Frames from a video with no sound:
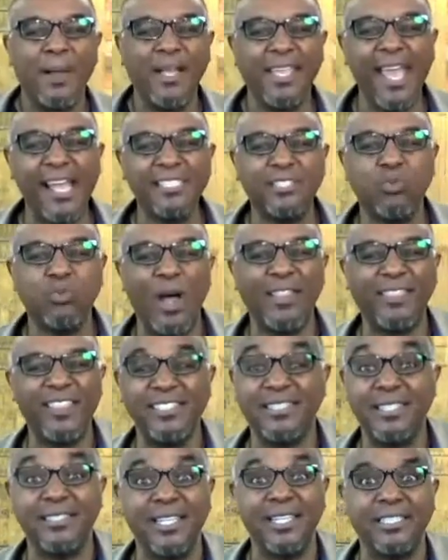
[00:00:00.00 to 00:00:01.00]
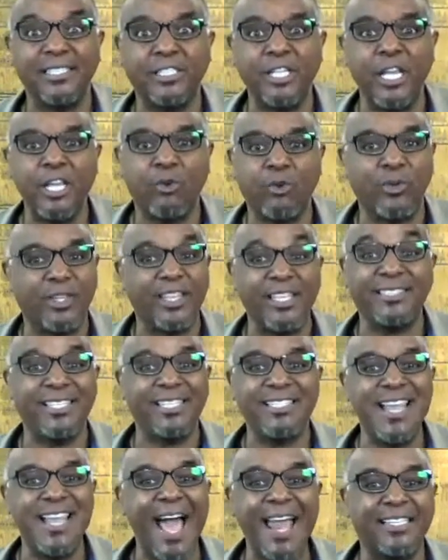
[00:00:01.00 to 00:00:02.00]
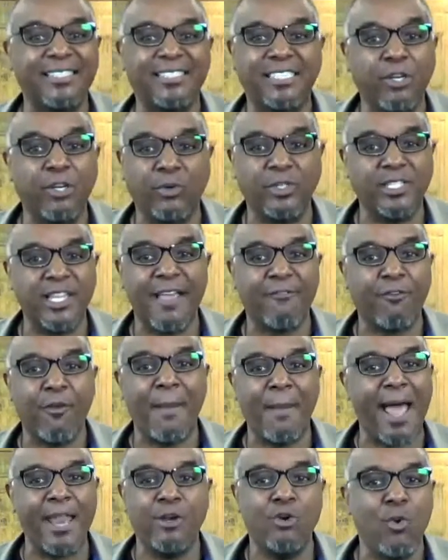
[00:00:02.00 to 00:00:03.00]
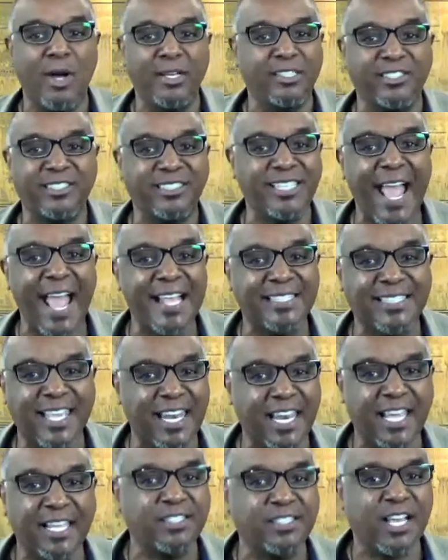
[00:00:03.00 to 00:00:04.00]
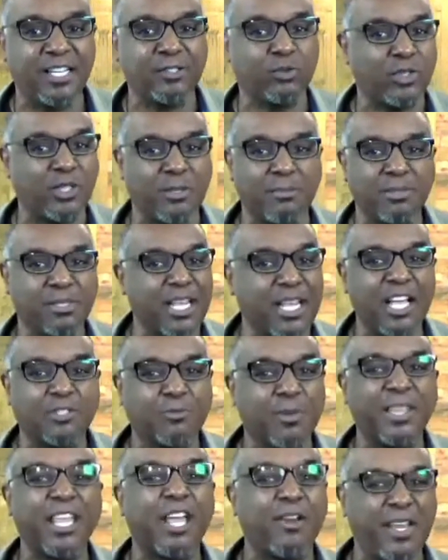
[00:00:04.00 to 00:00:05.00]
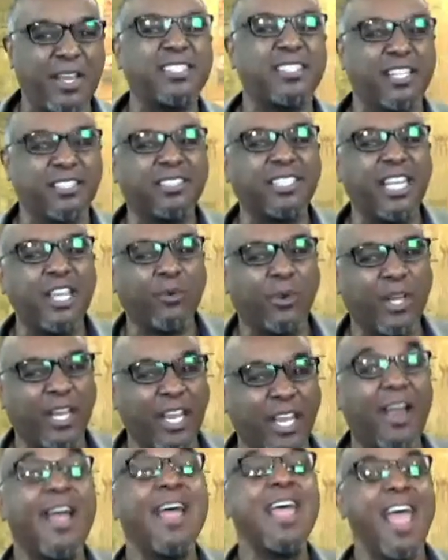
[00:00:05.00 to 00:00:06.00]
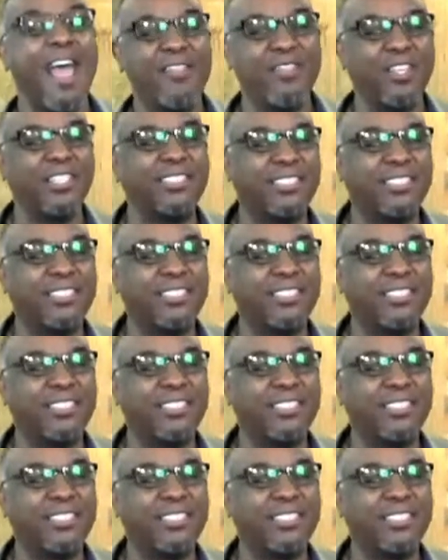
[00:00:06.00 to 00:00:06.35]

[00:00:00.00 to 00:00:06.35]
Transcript: But guess what? This is a secret. This is not a secret to everybody who understands getting in touch with themselves, but there is a secret here. And the